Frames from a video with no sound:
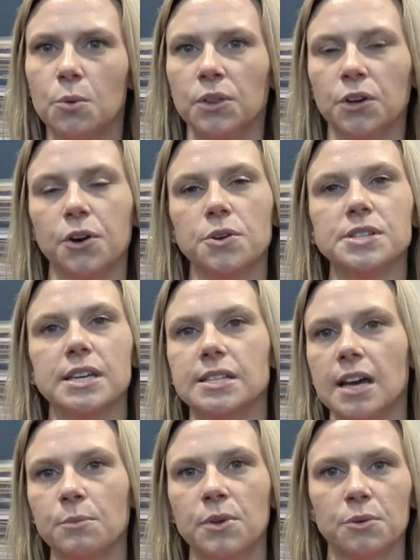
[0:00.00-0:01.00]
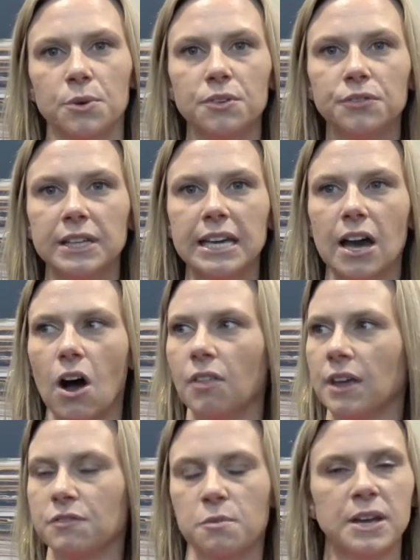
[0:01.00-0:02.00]
When the crews get done with a roof leak, all
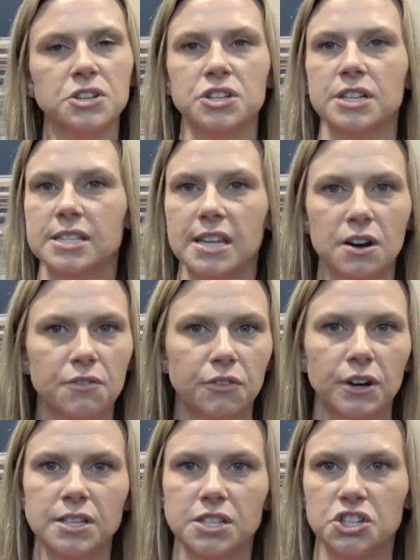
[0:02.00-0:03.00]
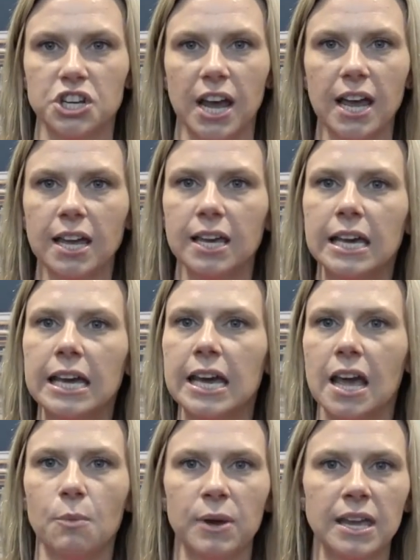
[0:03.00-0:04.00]
the information is there for us to check,
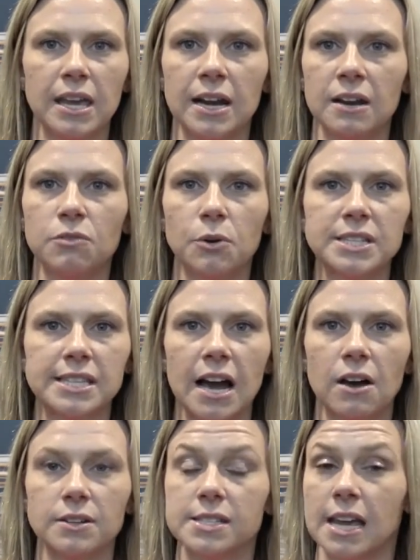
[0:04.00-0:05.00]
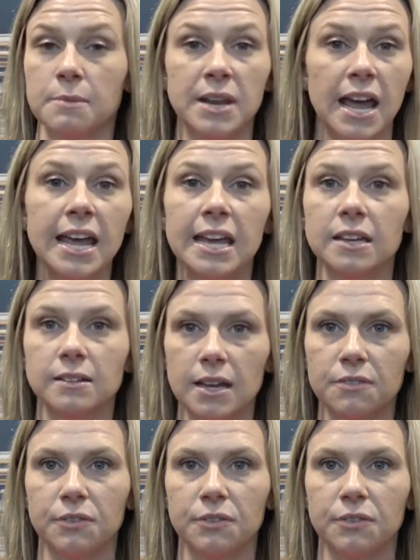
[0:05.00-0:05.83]
and we can get an invoice out same day if,